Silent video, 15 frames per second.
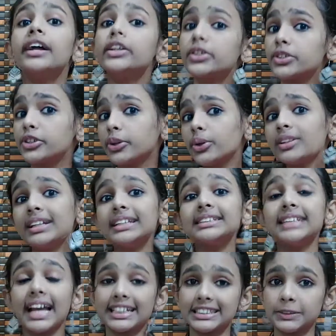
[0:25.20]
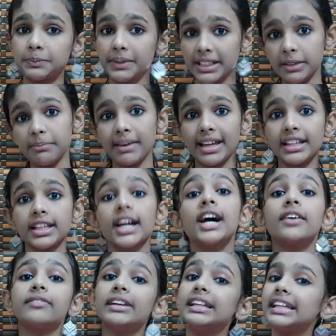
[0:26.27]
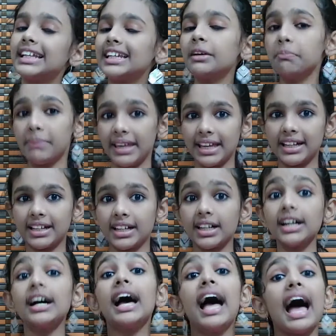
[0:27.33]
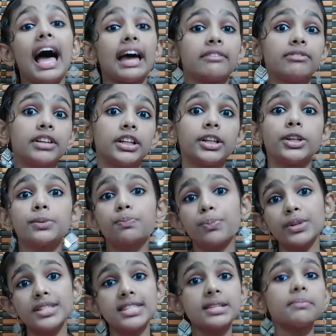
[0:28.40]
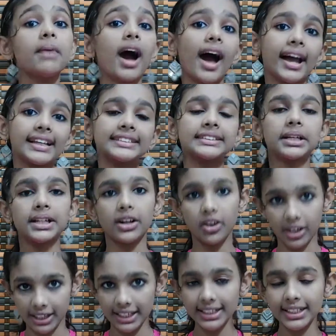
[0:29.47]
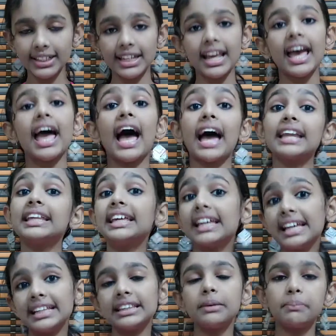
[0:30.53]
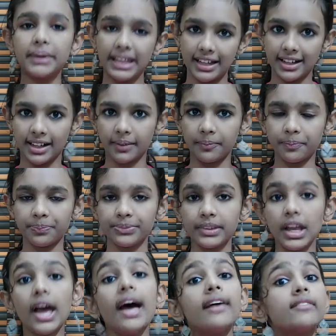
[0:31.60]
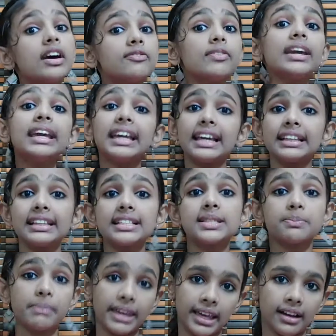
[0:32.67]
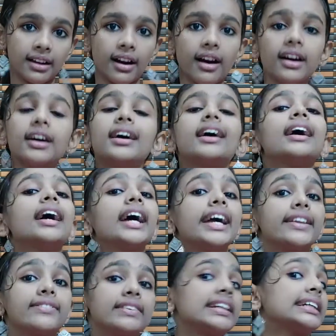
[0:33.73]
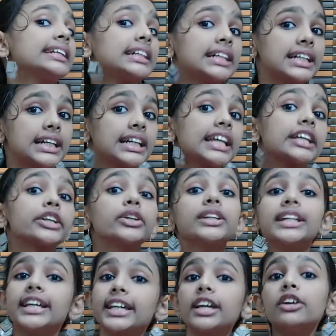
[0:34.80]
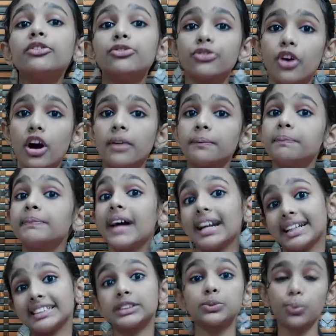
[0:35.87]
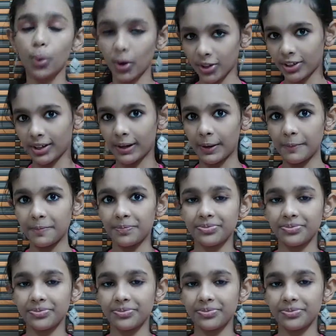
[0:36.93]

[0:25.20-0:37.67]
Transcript: To do this experiment, we need a beaker and we need to put some ice on it and heat the beaker. When we heat this beaker, it will turn into liquid form, that is water.